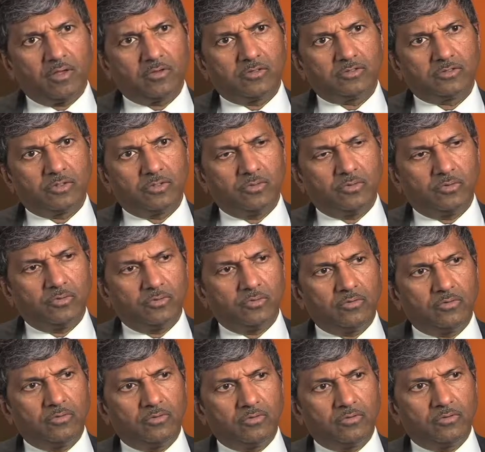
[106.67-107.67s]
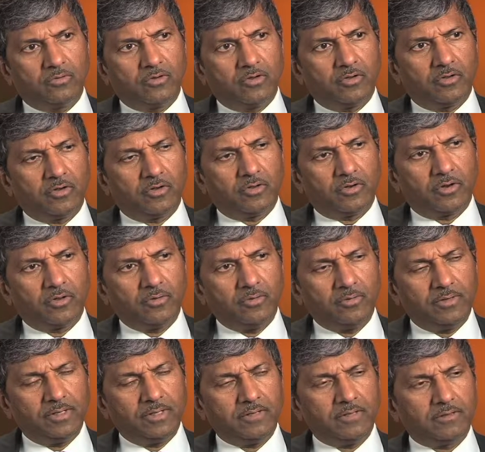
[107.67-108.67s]
So
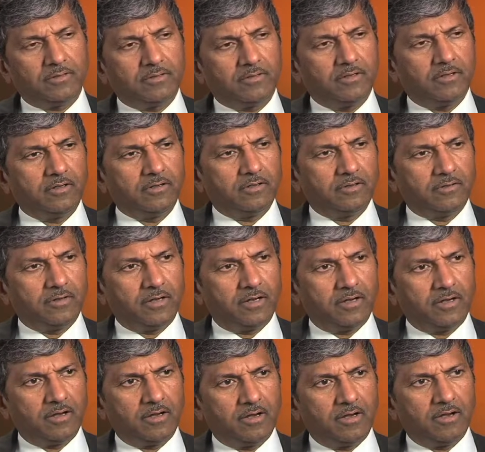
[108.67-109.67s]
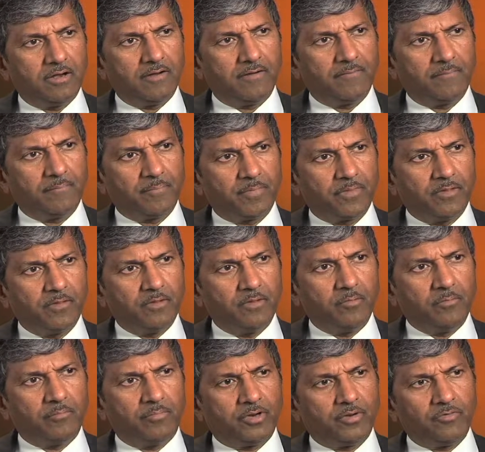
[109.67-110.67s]
regular um,
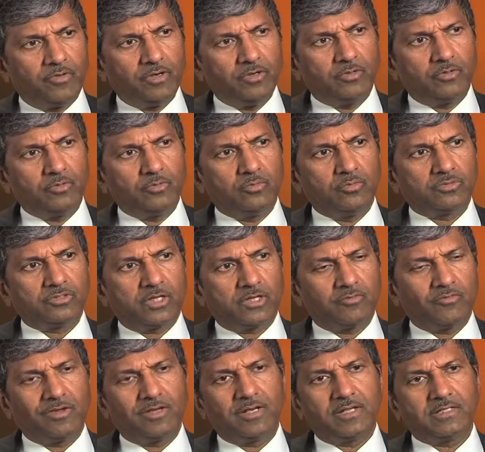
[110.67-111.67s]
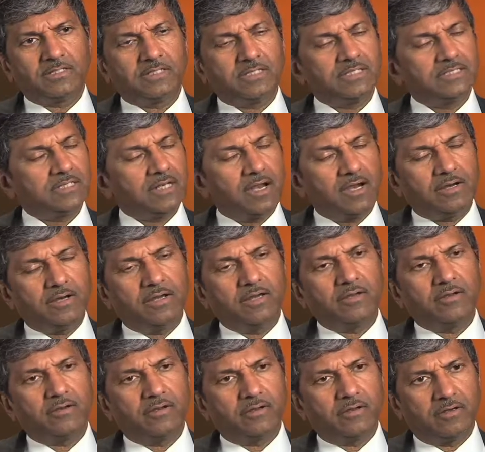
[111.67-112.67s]
preventive surveillance is not
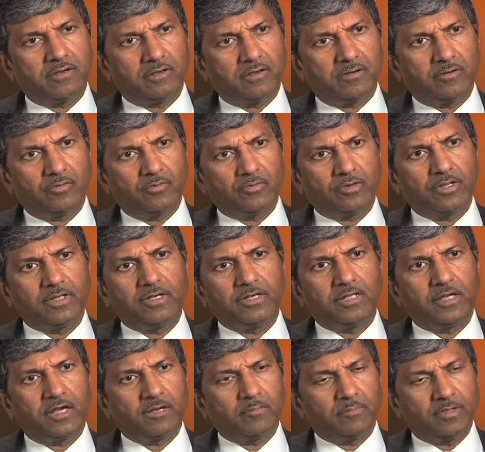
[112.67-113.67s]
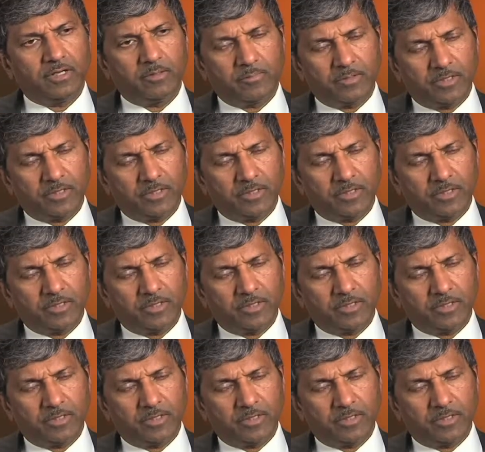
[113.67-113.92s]
done uh, routinely on many